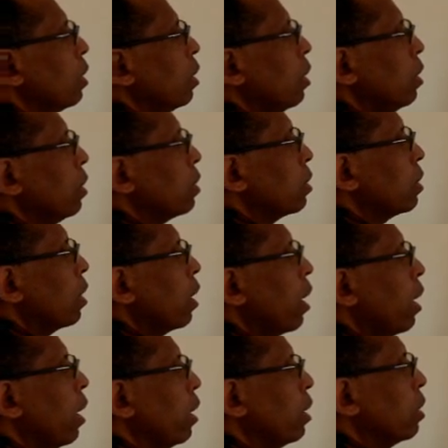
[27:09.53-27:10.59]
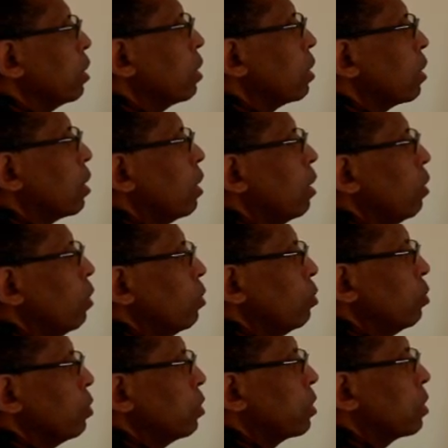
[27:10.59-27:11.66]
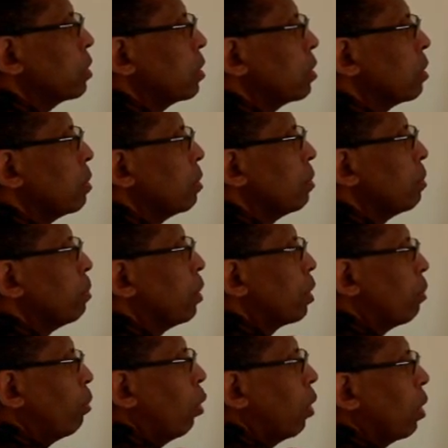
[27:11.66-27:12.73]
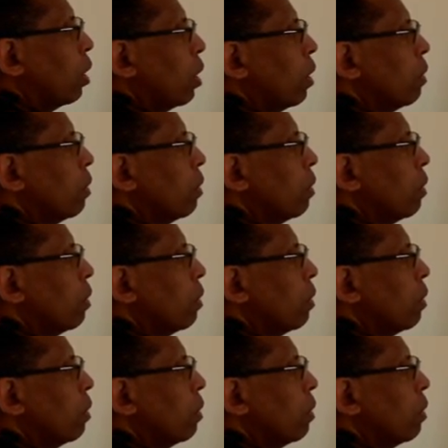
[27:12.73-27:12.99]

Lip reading: is 8 kilojoules per mole.